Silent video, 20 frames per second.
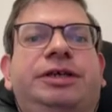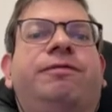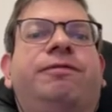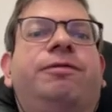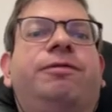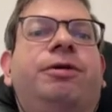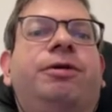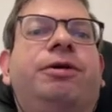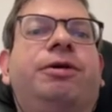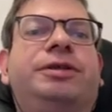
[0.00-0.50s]

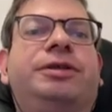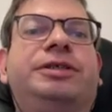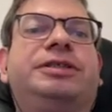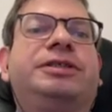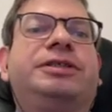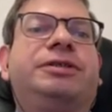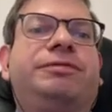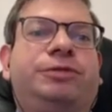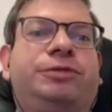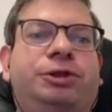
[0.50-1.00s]
for the
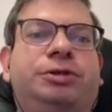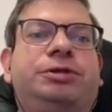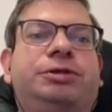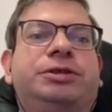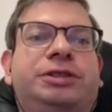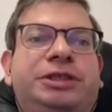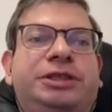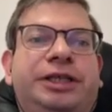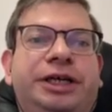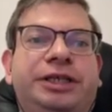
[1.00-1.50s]
certain
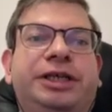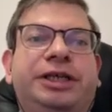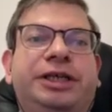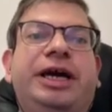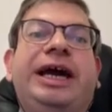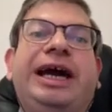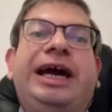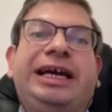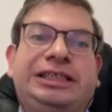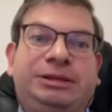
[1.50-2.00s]
state,
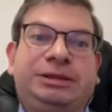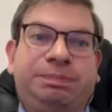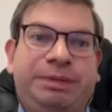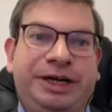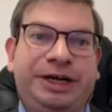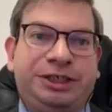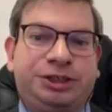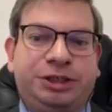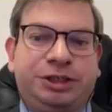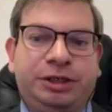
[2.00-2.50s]

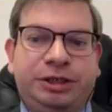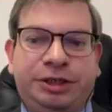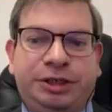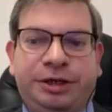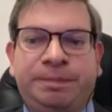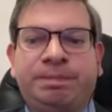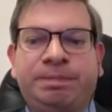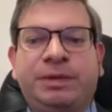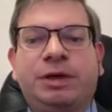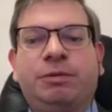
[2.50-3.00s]
especially
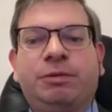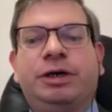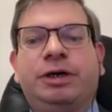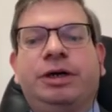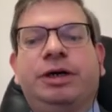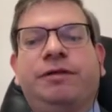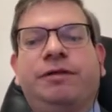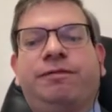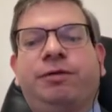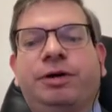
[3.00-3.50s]

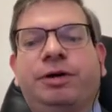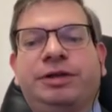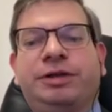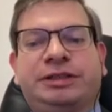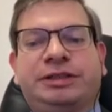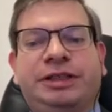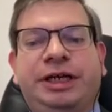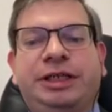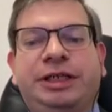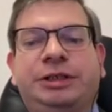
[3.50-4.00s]
for the
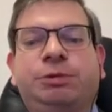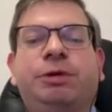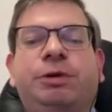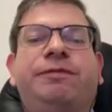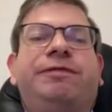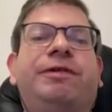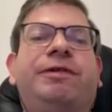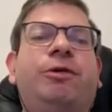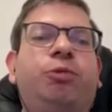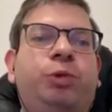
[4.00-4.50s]
states with
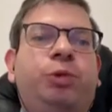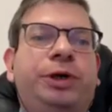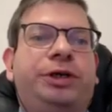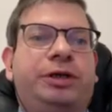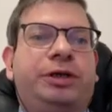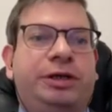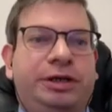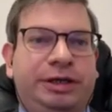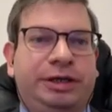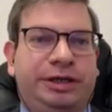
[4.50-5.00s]
weak
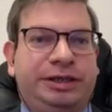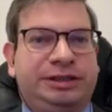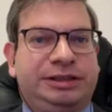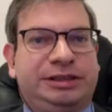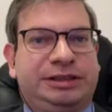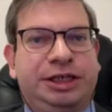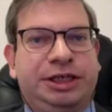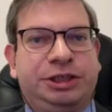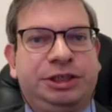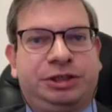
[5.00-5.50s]

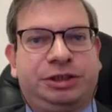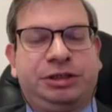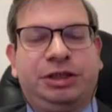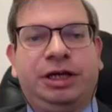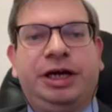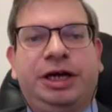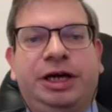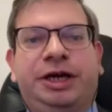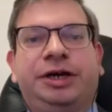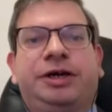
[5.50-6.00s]
legislation,
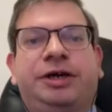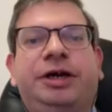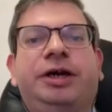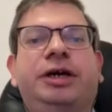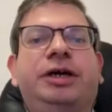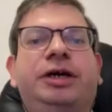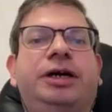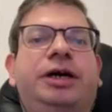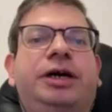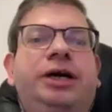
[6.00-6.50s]
like
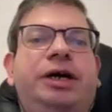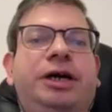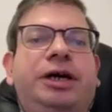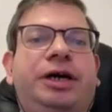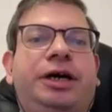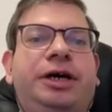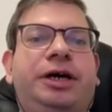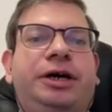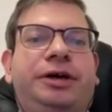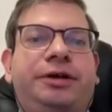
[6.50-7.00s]

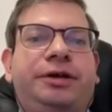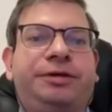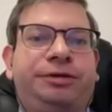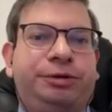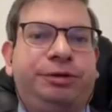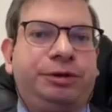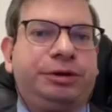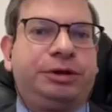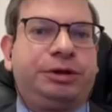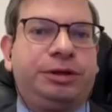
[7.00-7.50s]

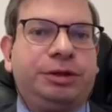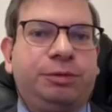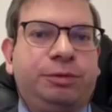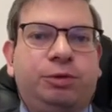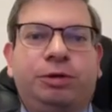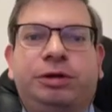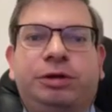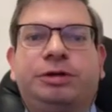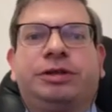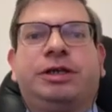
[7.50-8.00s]
third
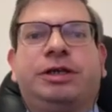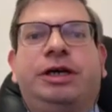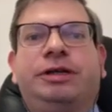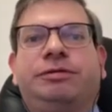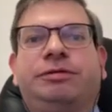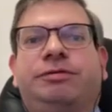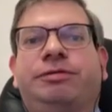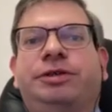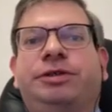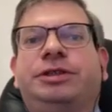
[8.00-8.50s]
world
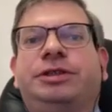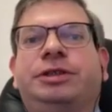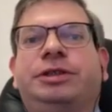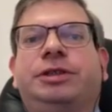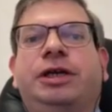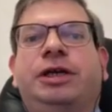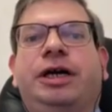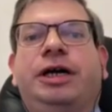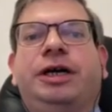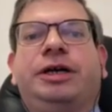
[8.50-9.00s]
countries,
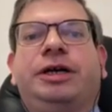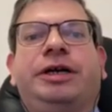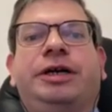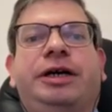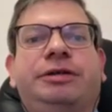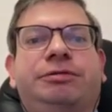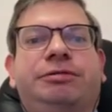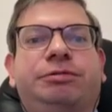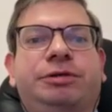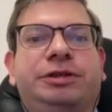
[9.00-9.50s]
like
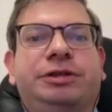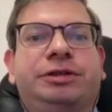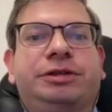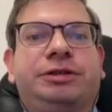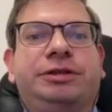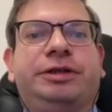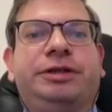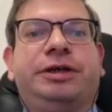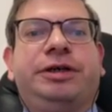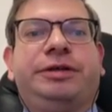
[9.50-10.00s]
countries
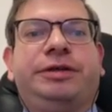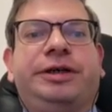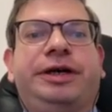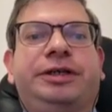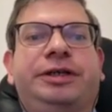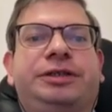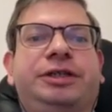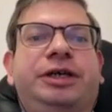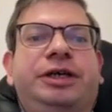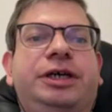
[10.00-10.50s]
that
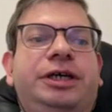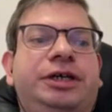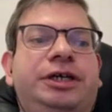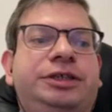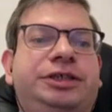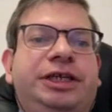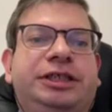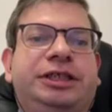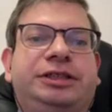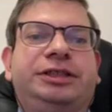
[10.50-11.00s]

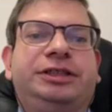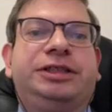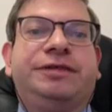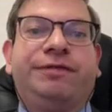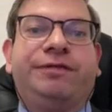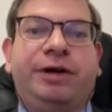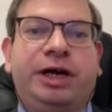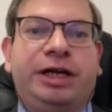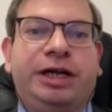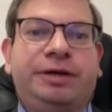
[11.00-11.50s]
just
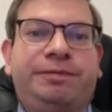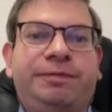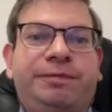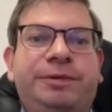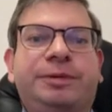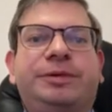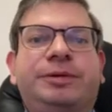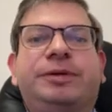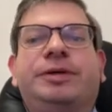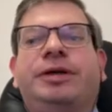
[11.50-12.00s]

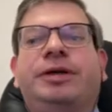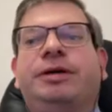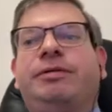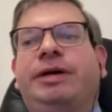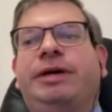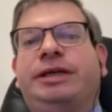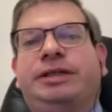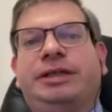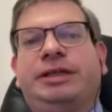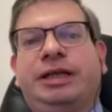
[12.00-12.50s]
developing
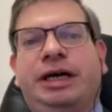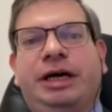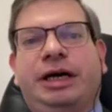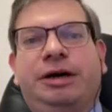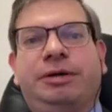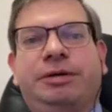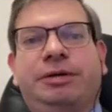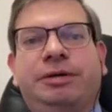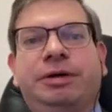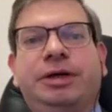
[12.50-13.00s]
right
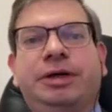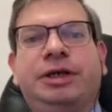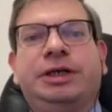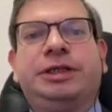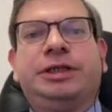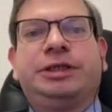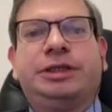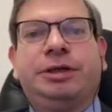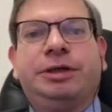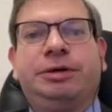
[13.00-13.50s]
now.
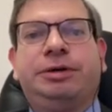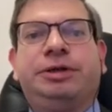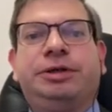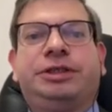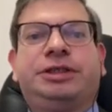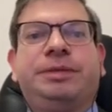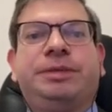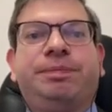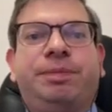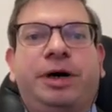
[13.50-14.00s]
So it's
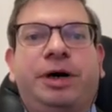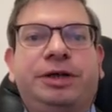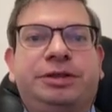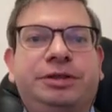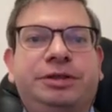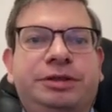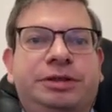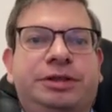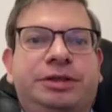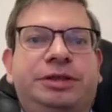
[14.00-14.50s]

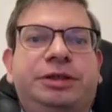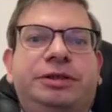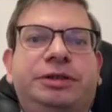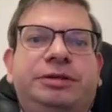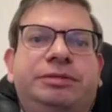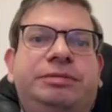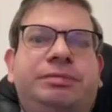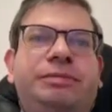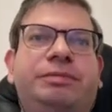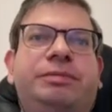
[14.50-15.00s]
important
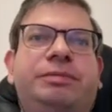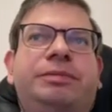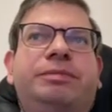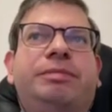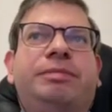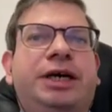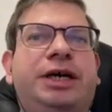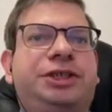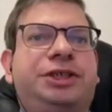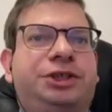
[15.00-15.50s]

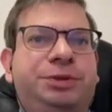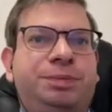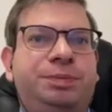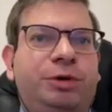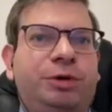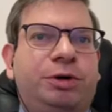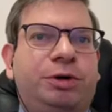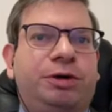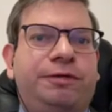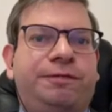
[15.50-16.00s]
much
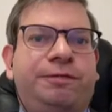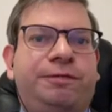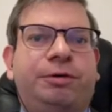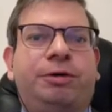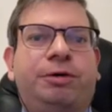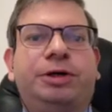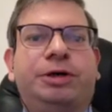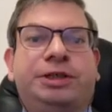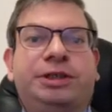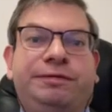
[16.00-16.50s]
more
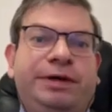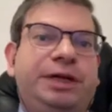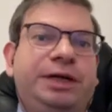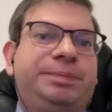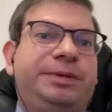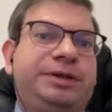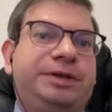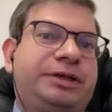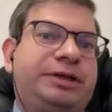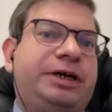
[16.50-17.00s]
for
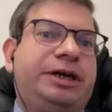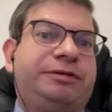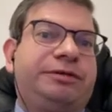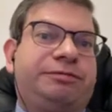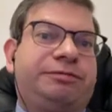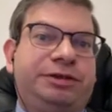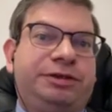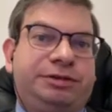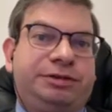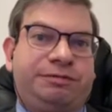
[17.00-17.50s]
development
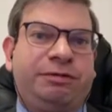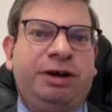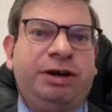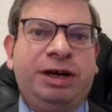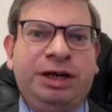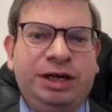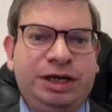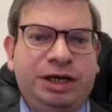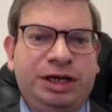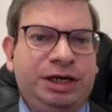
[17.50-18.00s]
countries
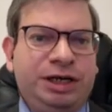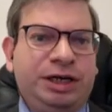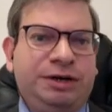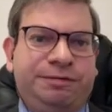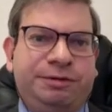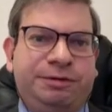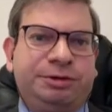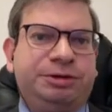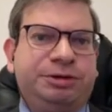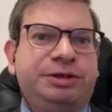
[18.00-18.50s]

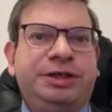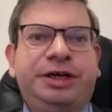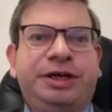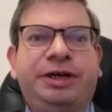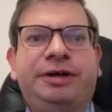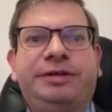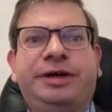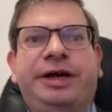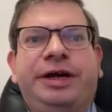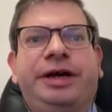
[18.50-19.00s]
for today
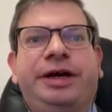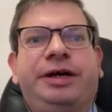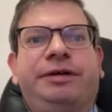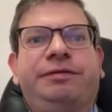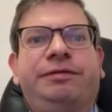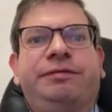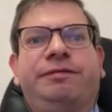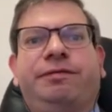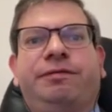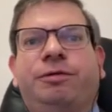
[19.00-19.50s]

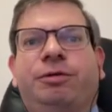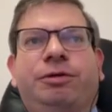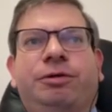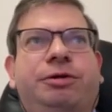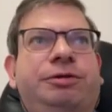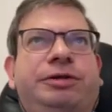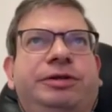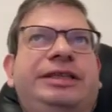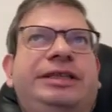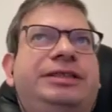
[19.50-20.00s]
than for
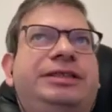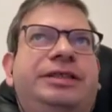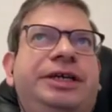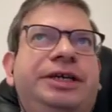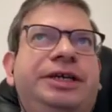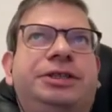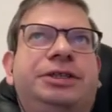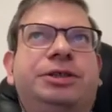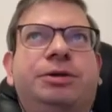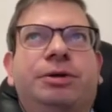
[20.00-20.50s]
United
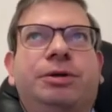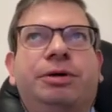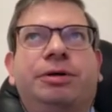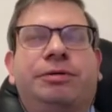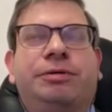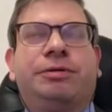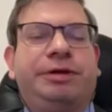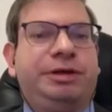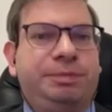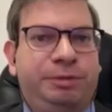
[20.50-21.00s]
States or
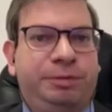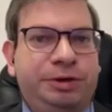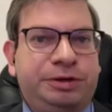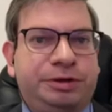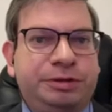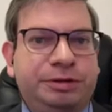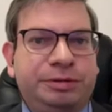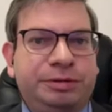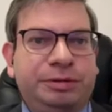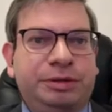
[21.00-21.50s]
Great
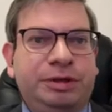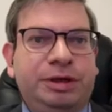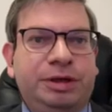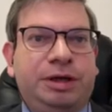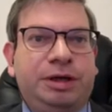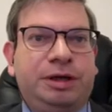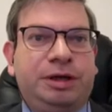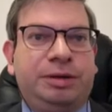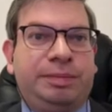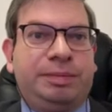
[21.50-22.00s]
Britain.
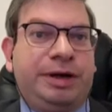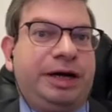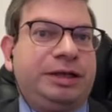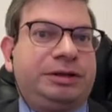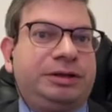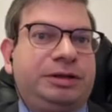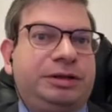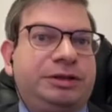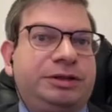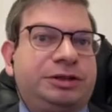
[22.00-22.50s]

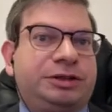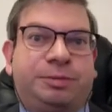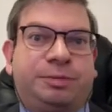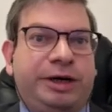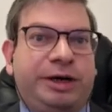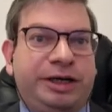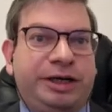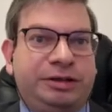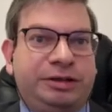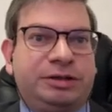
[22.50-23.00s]
But
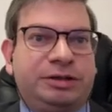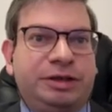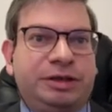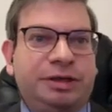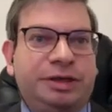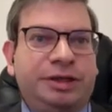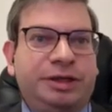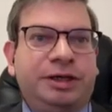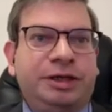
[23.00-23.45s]
surprisingly,